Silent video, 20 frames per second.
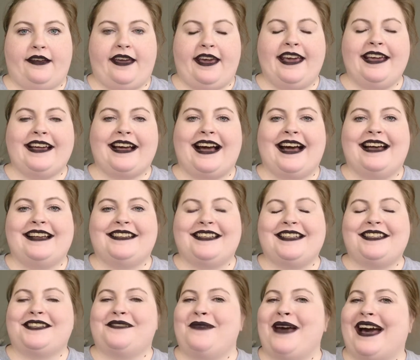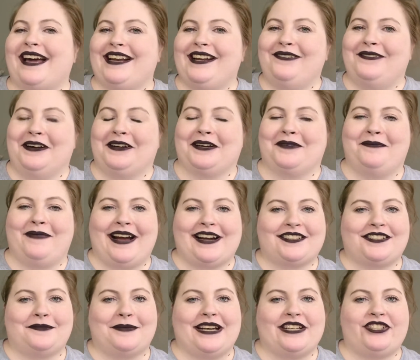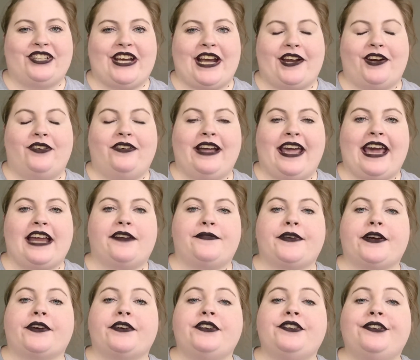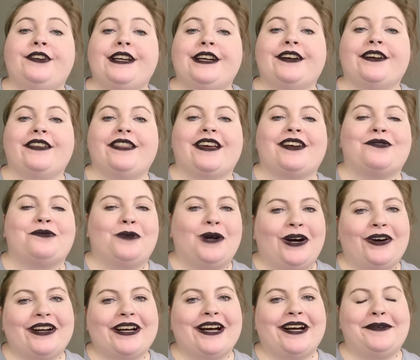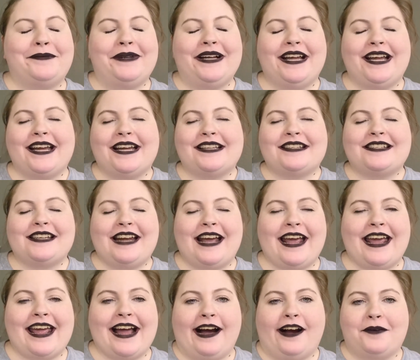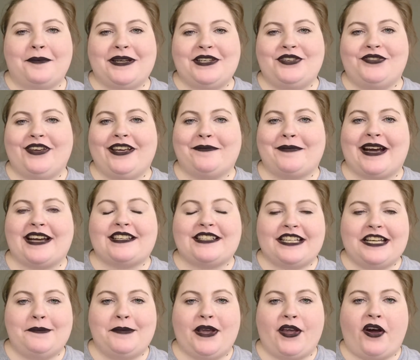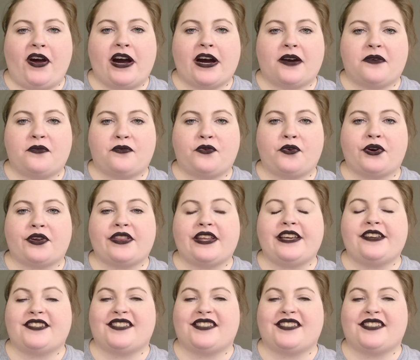Hey guys, it's Maddie. Welcome back to my channel. And if you're new here, then welcome. Today, I'll be doing my TBR for the